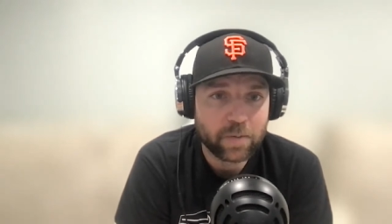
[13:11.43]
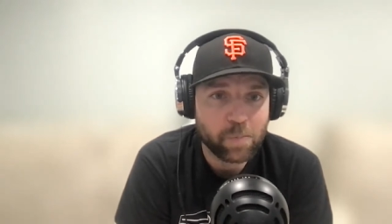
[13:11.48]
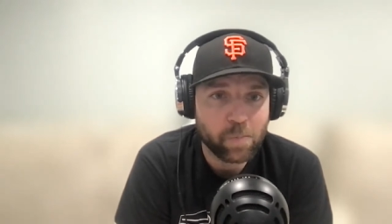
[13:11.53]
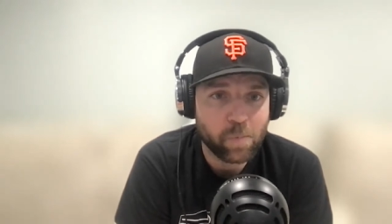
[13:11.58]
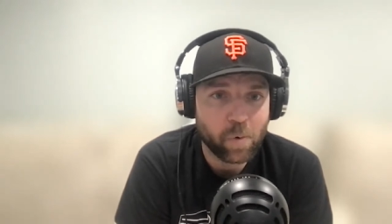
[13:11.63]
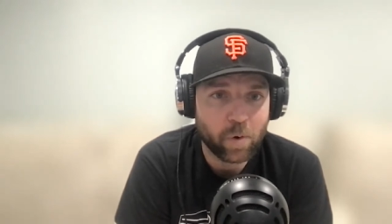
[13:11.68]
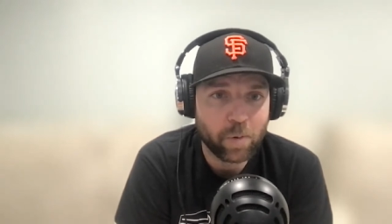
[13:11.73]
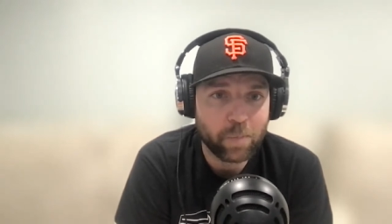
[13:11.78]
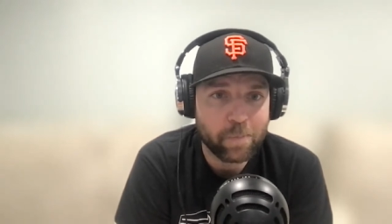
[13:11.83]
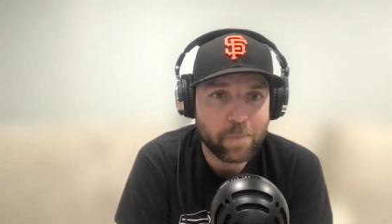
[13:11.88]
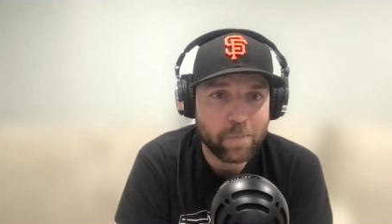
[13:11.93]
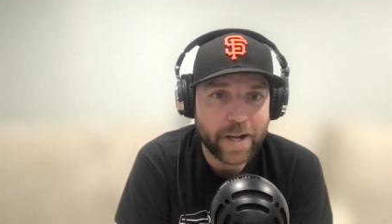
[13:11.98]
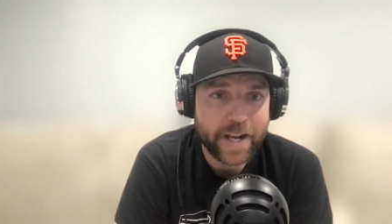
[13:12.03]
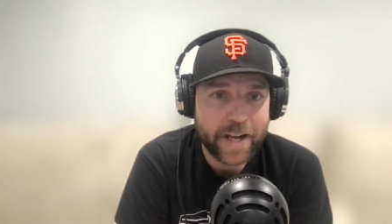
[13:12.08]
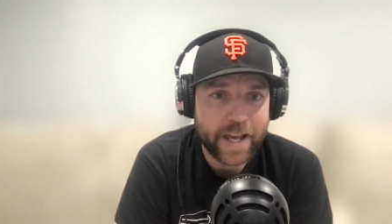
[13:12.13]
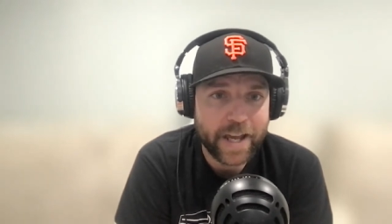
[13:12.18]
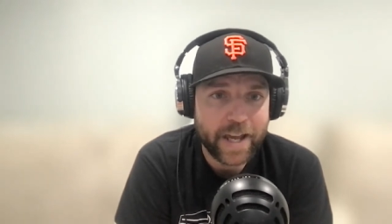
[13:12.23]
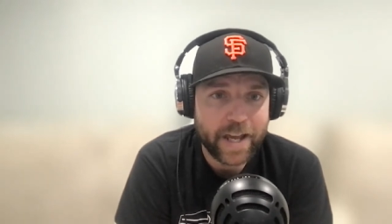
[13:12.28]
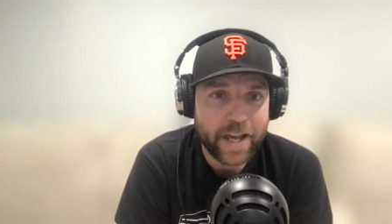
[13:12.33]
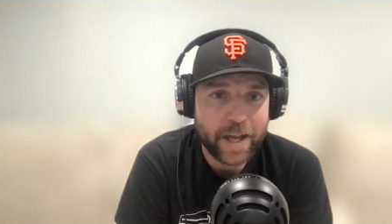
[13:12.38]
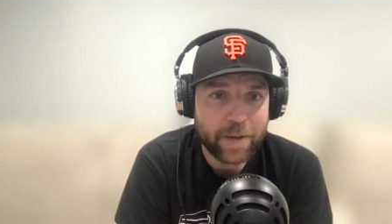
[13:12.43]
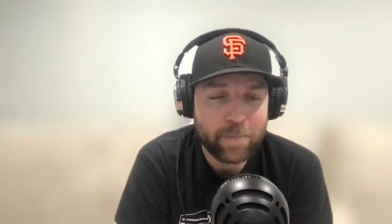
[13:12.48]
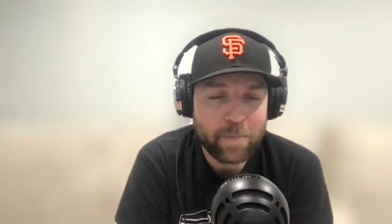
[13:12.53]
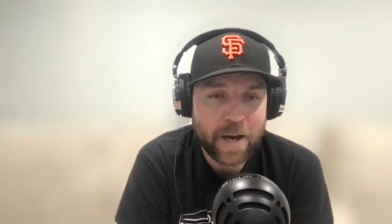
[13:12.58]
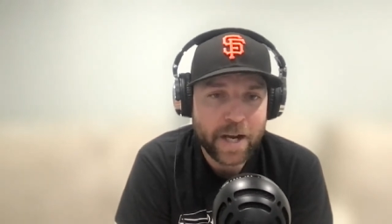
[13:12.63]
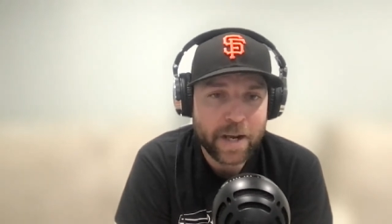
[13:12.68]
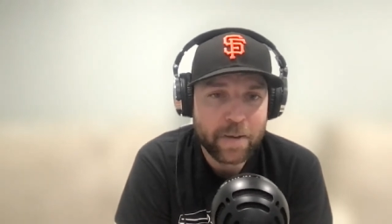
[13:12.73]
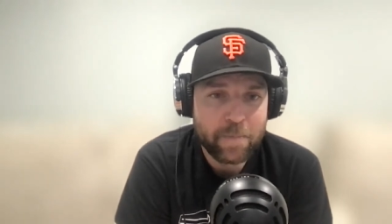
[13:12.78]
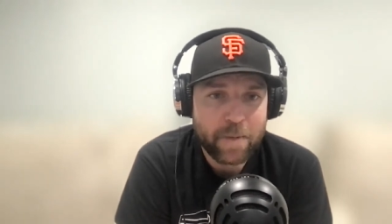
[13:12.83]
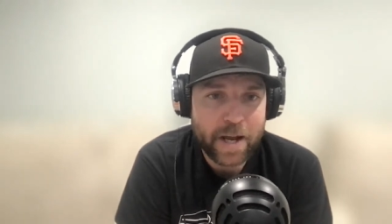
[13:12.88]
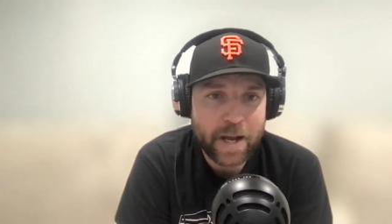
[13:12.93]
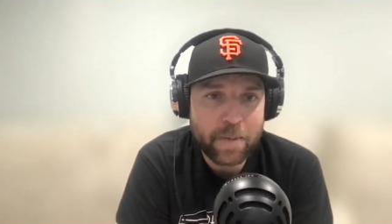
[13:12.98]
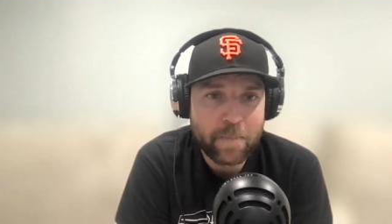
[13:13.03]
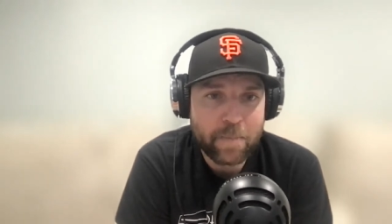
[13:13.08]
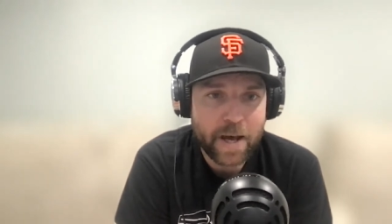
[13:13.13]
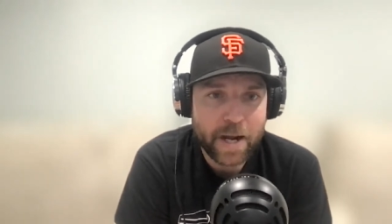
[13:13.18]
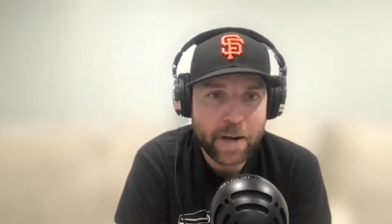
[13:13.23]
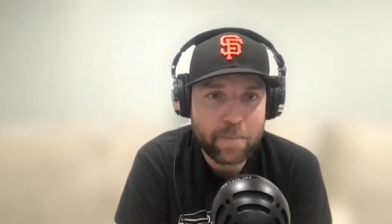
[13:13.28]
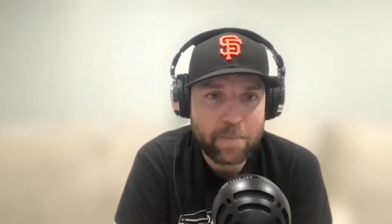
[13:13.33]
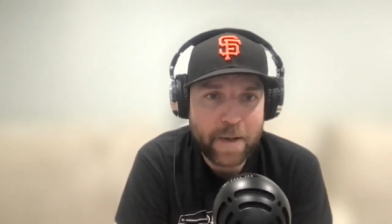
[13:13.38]
more money, money, money,
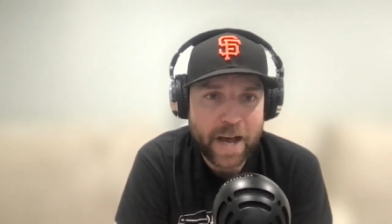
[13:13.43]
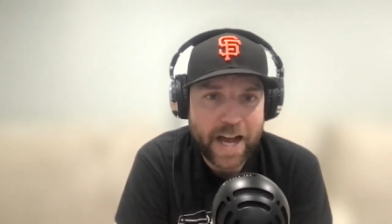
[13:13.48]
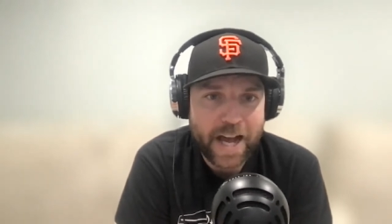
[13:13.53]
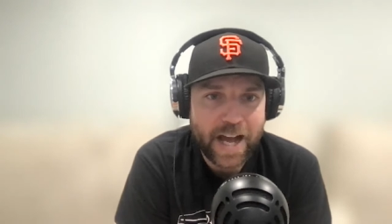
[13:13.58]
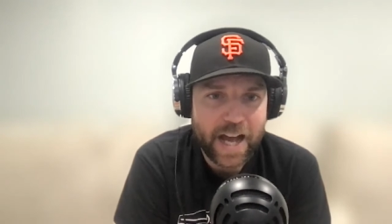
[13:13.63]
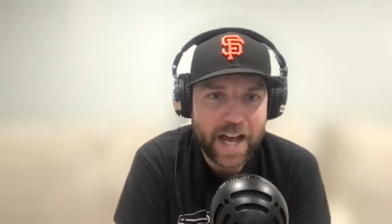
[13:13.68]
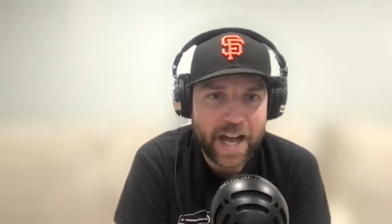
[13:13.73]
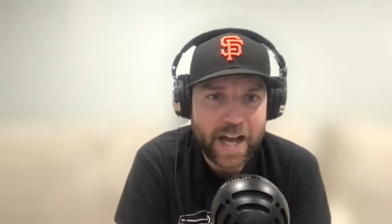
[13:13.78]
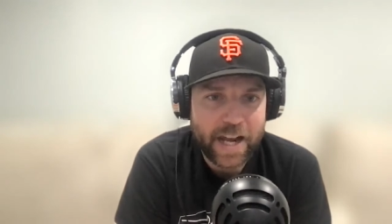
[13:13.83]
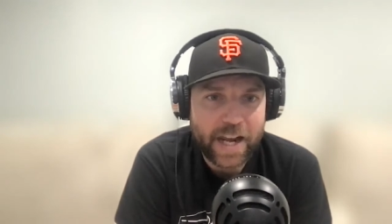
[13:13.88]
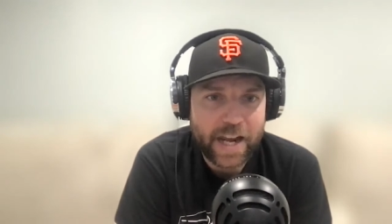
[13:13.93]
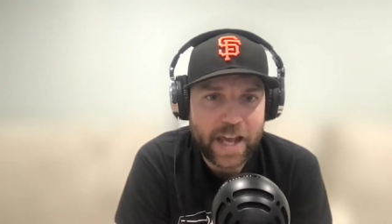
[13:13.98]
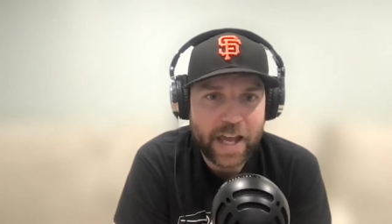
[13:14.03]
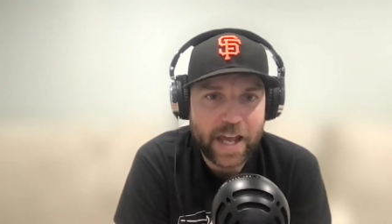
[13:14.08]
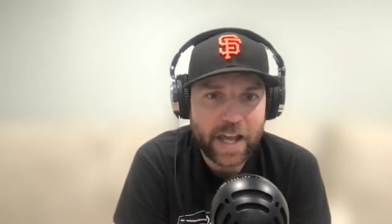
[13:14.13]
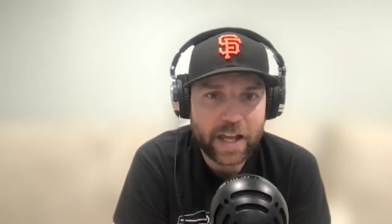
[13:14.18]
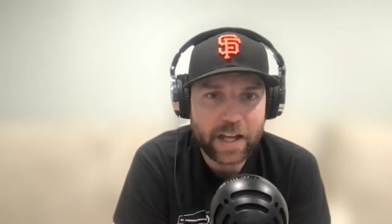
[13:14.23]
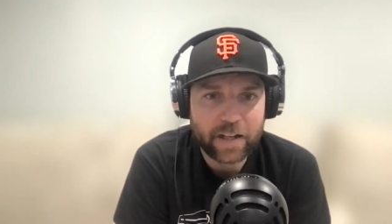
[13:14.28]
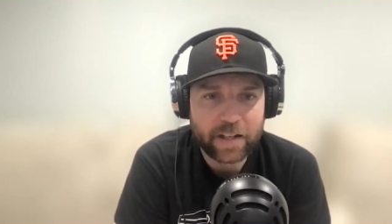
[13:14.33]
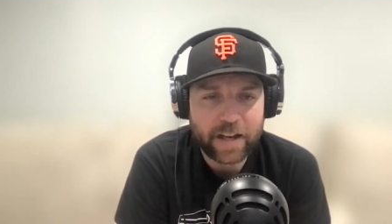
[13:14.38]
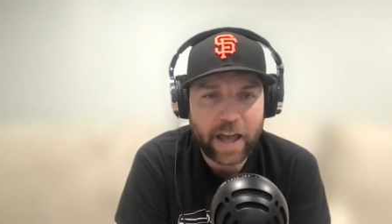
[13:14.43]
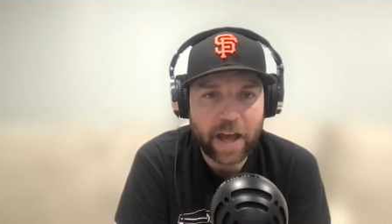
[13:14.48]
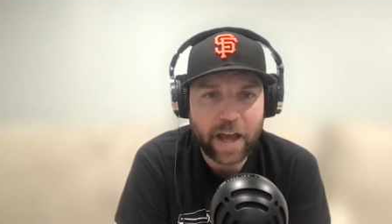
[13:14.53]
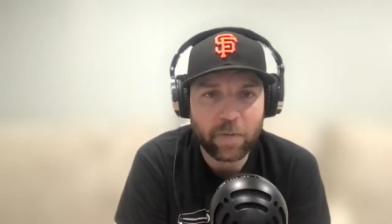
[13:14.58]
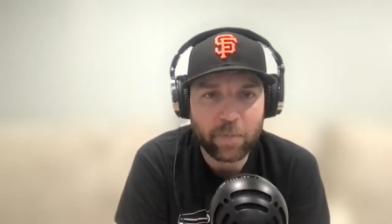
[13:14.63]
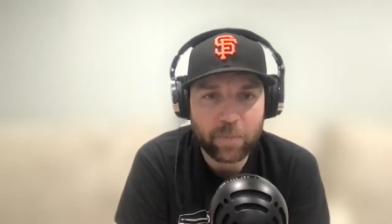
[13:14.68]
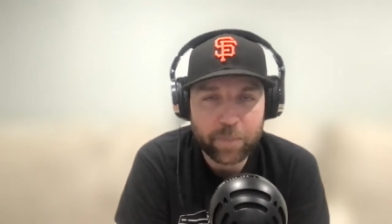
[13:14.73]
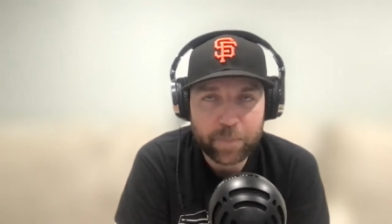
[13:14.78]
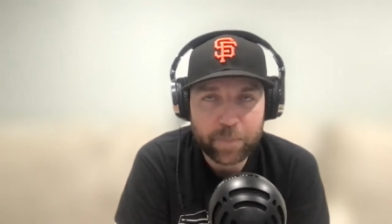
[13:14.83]
money, money. Now,